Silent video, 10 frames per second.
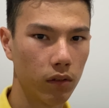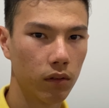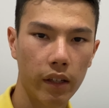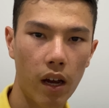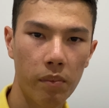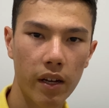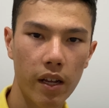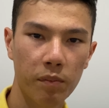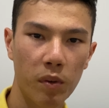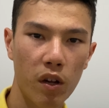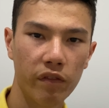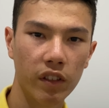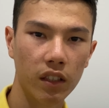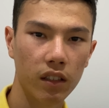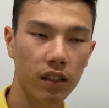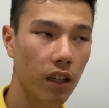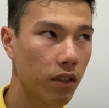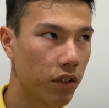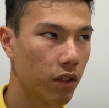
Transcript: The iPad Air is perfect. It does